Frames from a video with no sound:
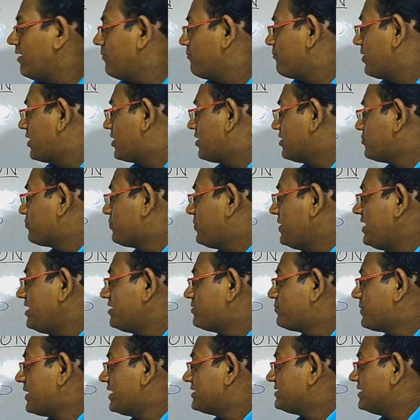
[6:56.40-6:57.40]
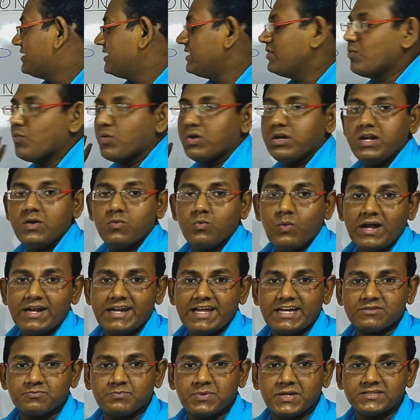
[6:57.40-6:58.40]
because p is present in only one
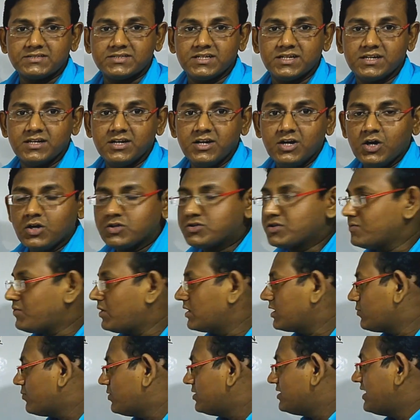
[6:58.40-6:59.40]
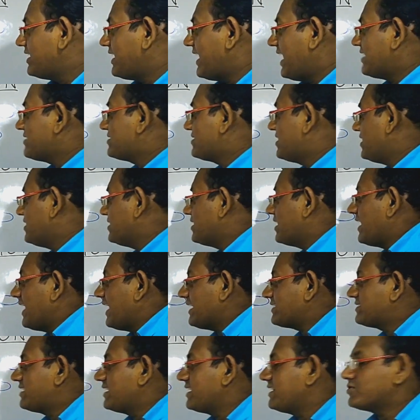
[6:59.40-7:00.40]
expression. So what about the next thing? The
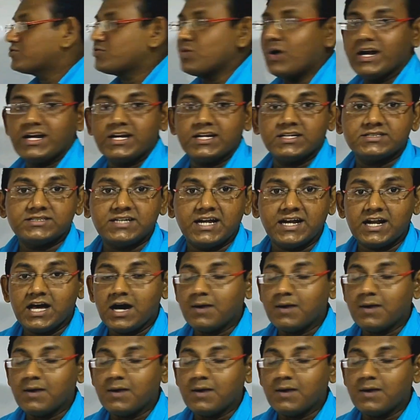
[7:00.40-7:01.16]
next thing is to understand